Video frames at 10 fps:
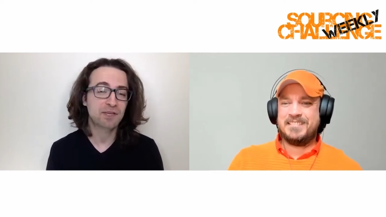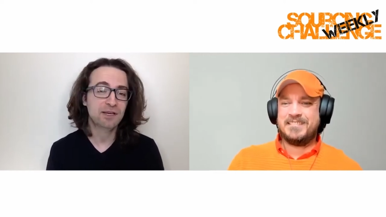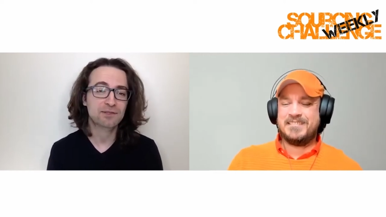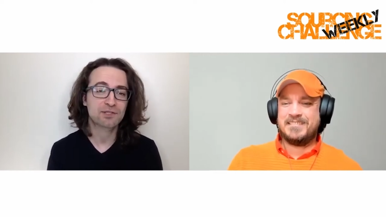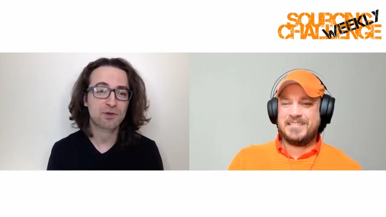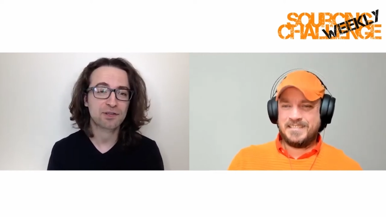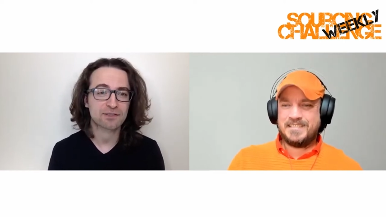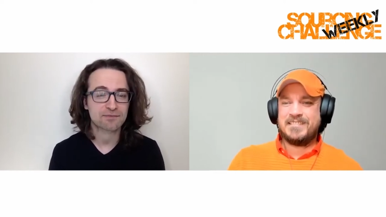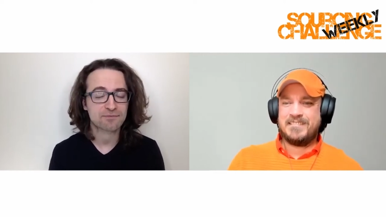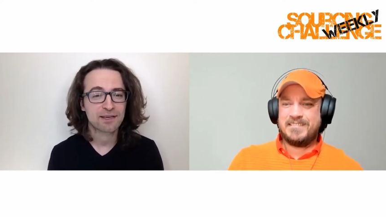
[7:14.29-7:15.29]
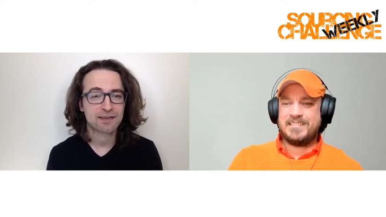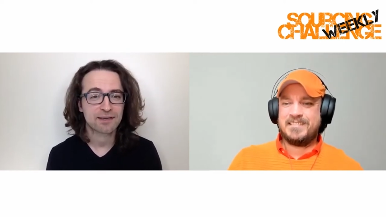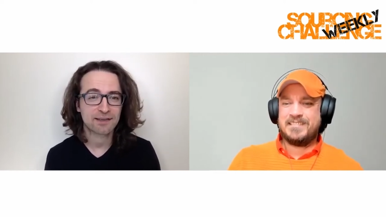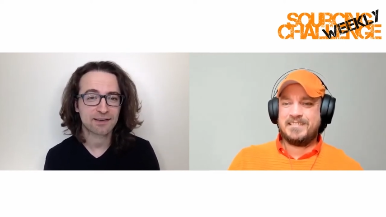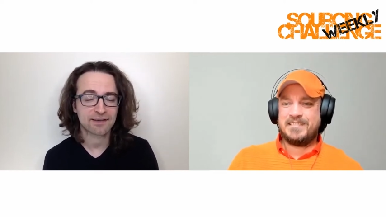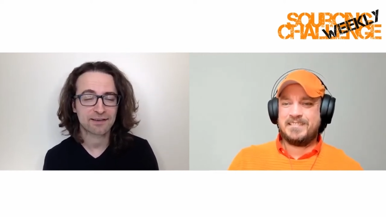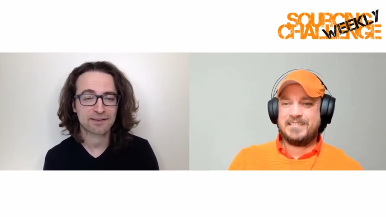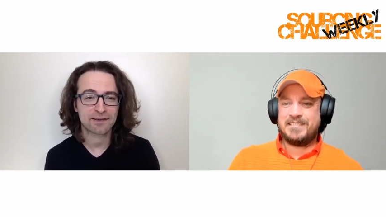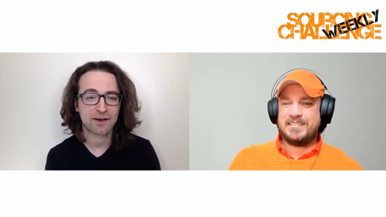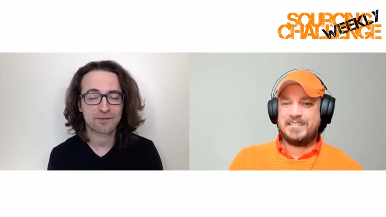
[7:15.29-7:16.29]
Speaker 1: yeah, join us.
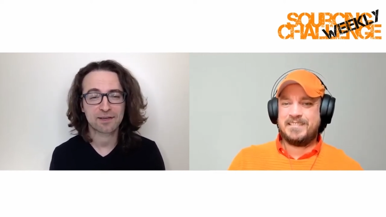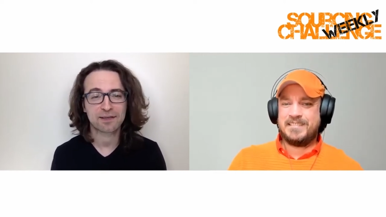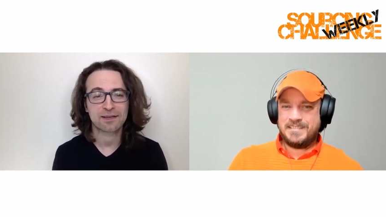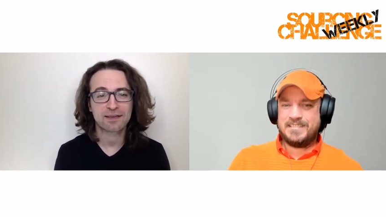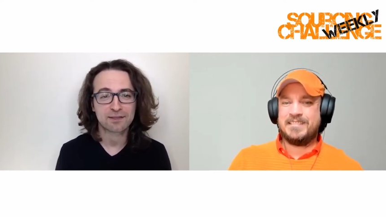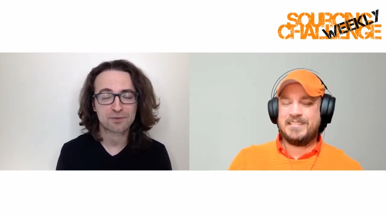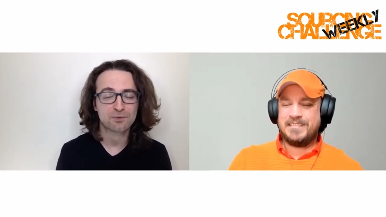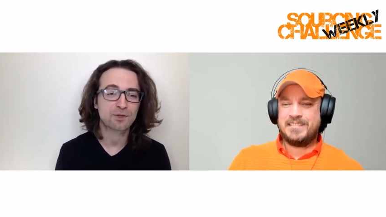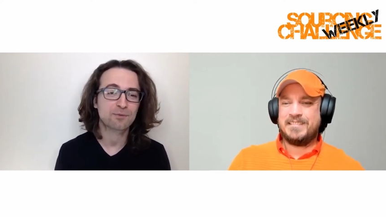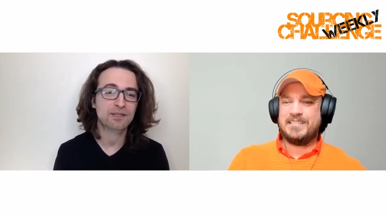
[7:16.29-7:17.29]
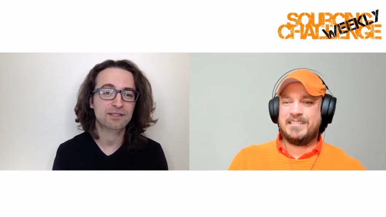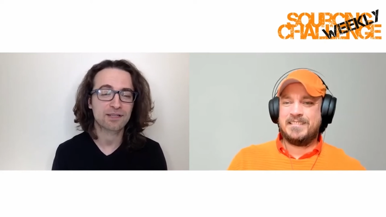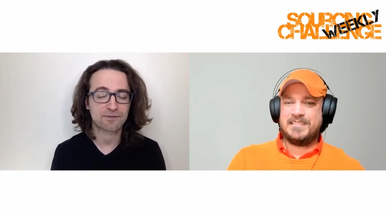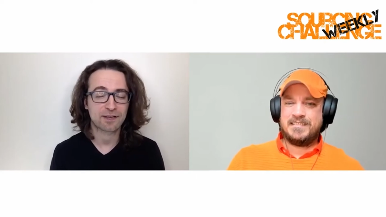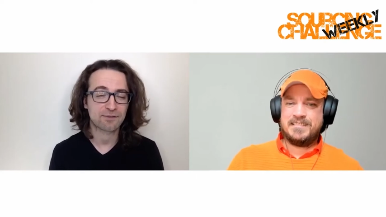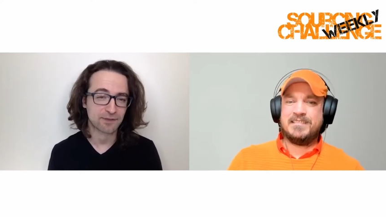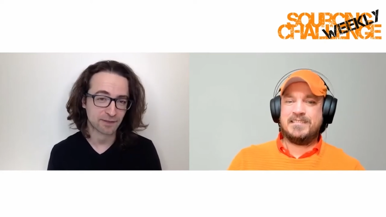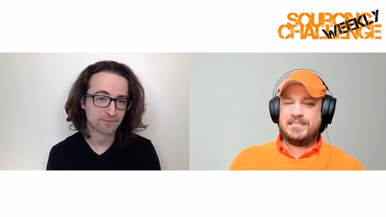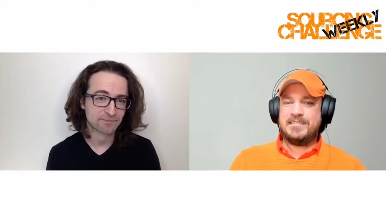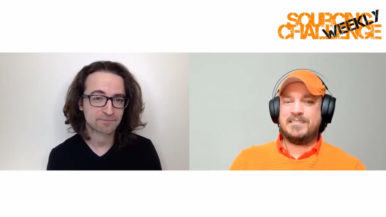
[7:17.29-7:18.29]
Uh, I think it will be definitely
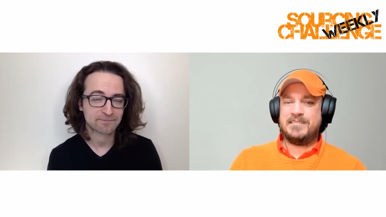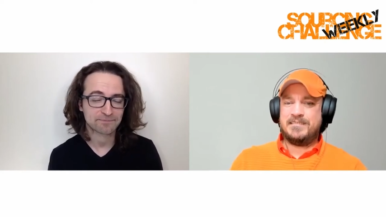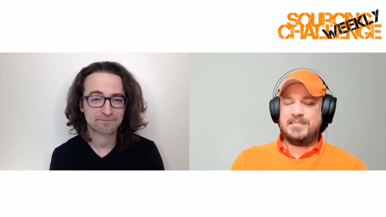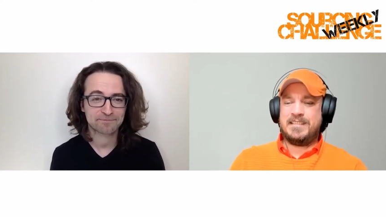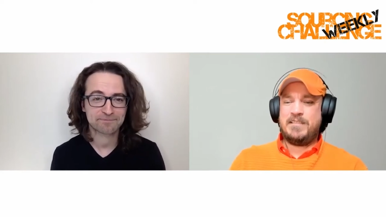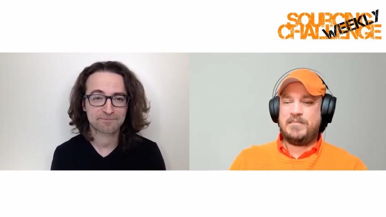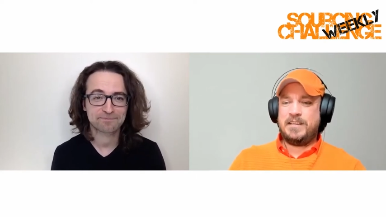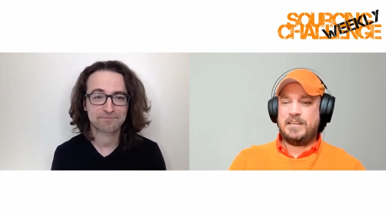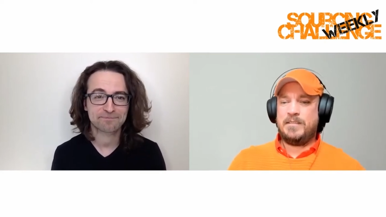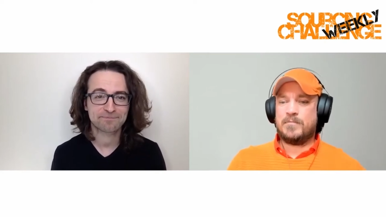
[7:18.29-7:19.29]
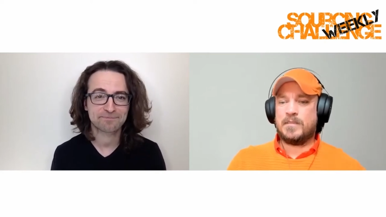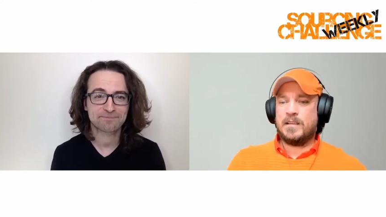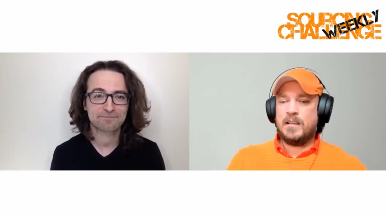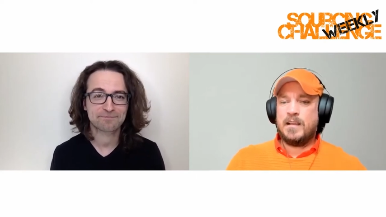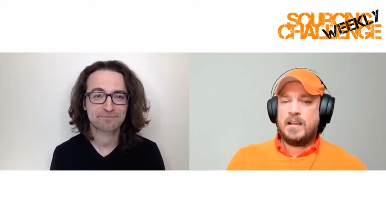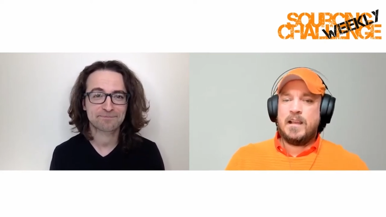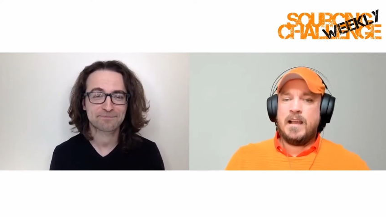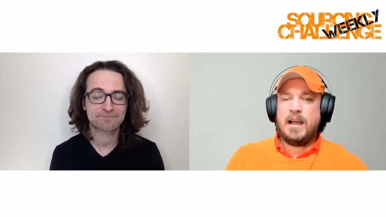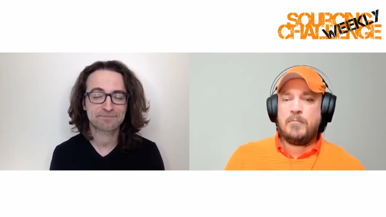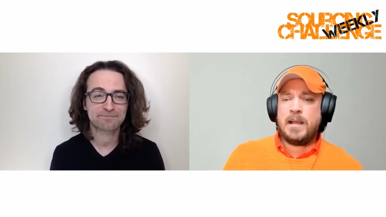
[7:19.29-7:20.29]
fun. Definitely.
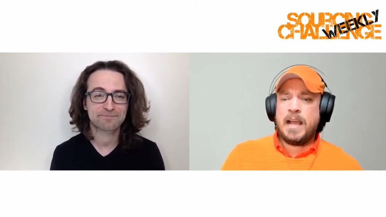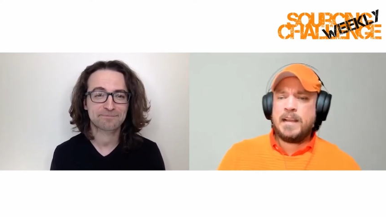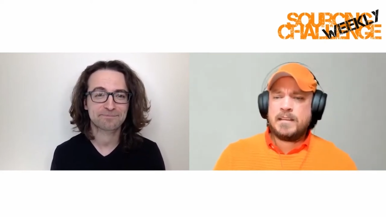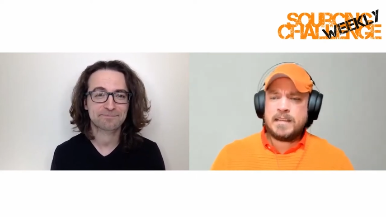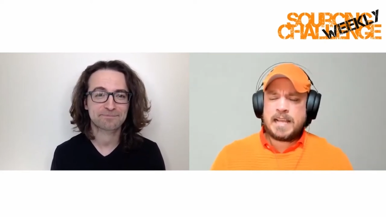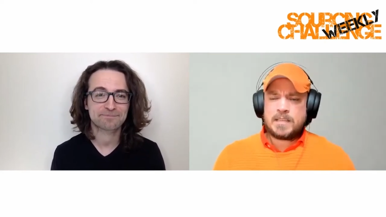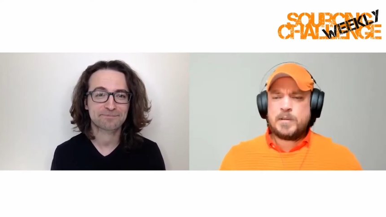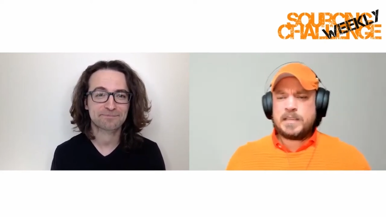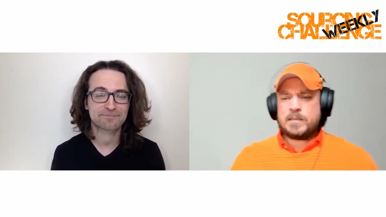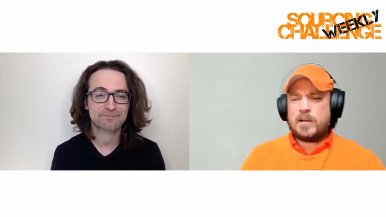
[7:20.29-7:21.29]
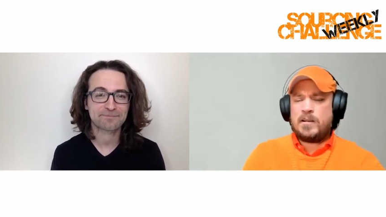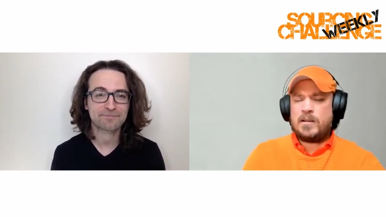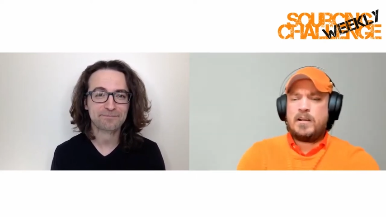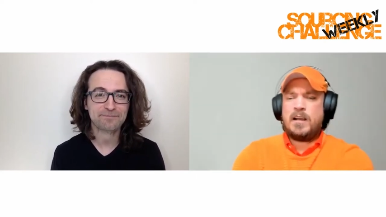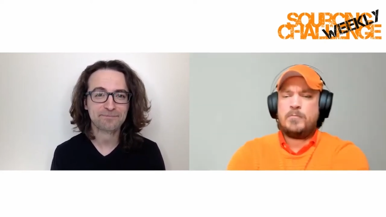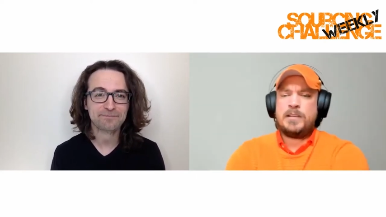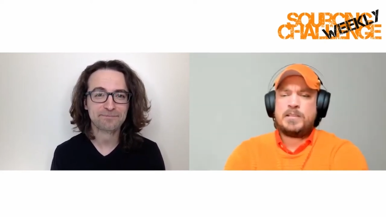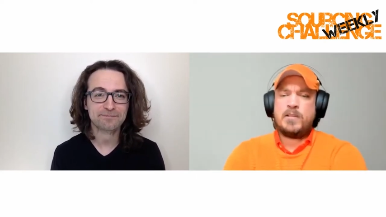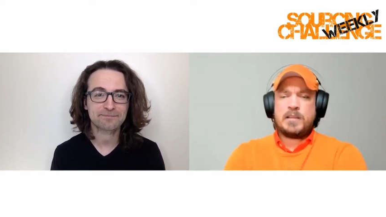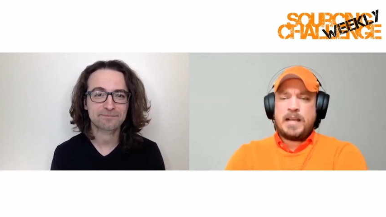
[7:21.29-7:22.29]
Speaker 2: Um, and last week as well, uh, we
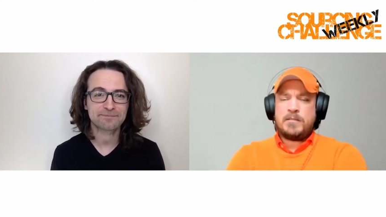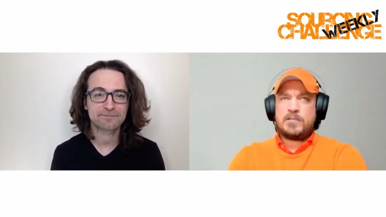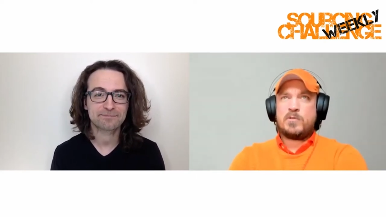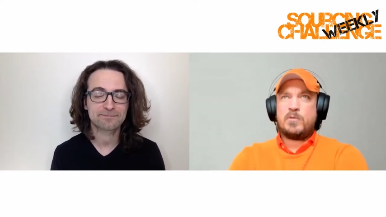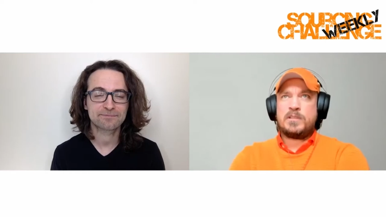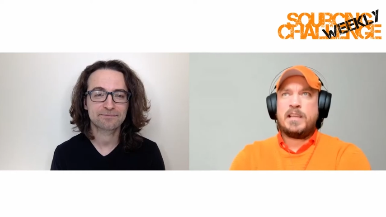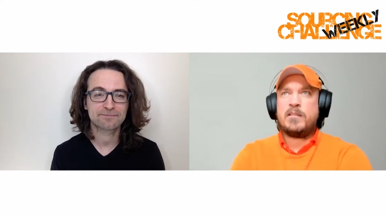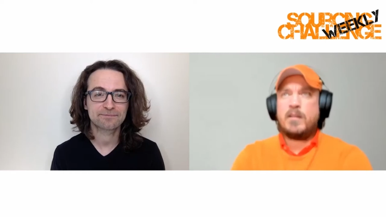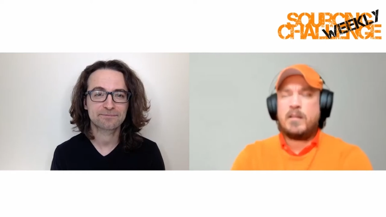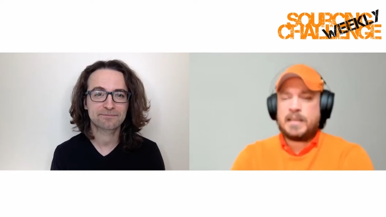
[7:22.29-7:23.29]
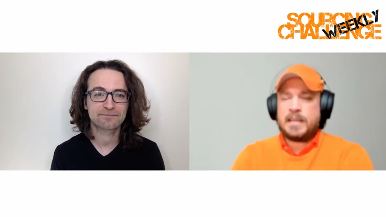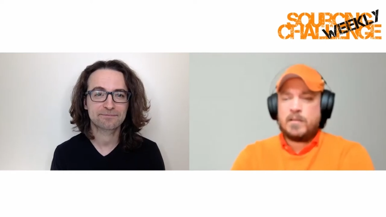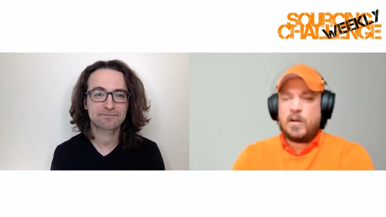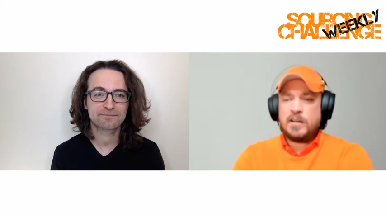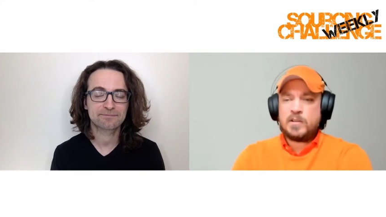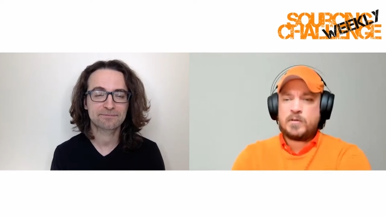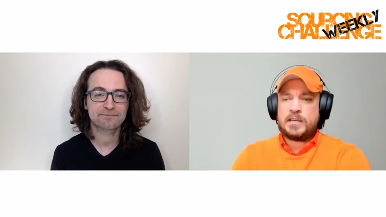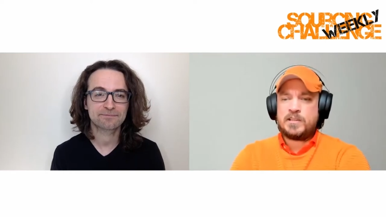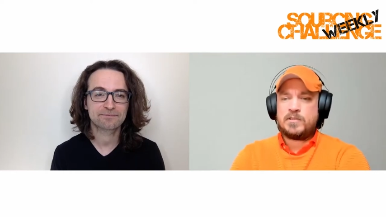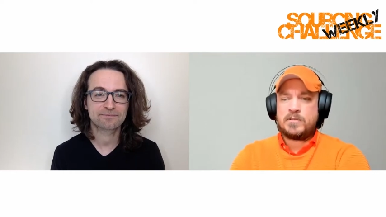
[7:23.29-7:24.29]
talked about sourcing on kind of
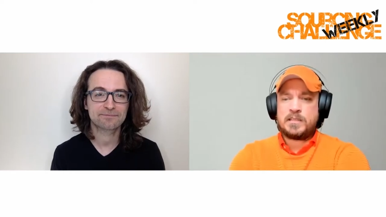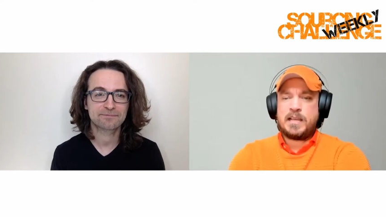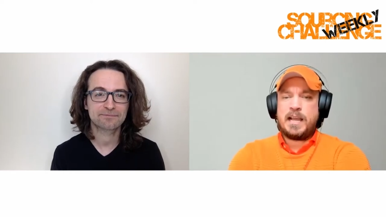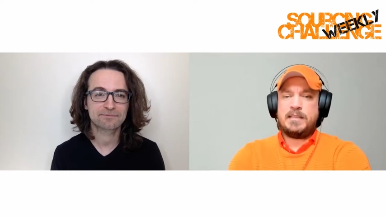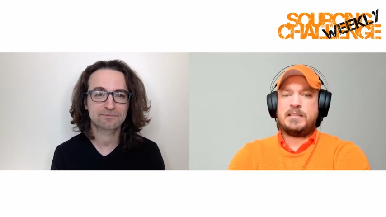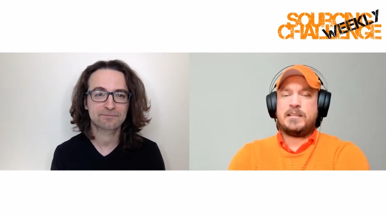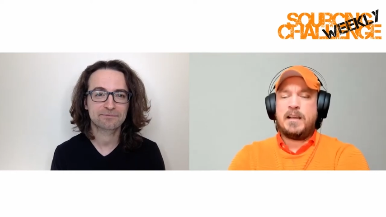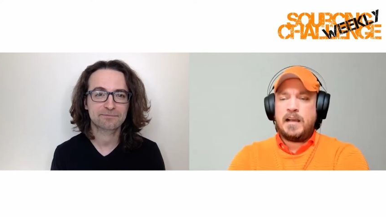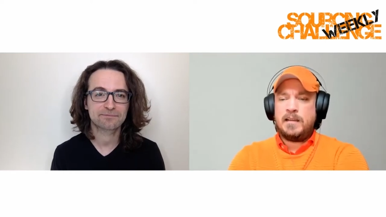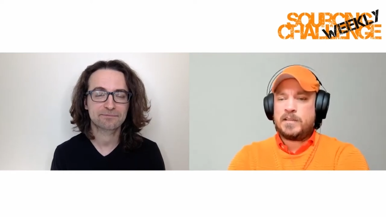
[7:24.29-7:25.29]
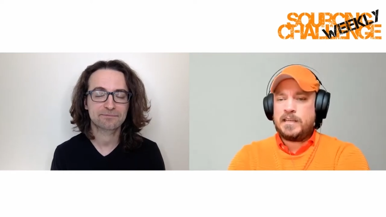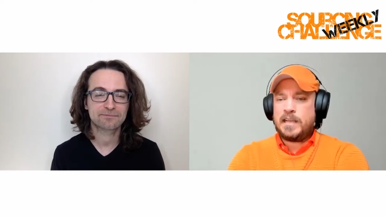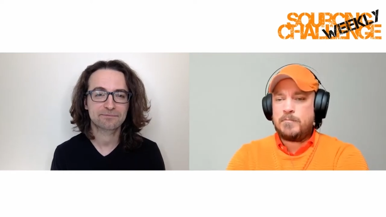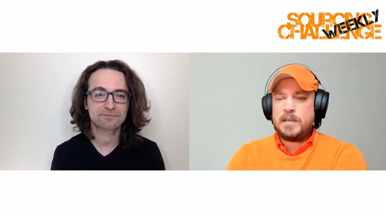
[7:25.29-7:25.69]
untraditional sites, uh, looking at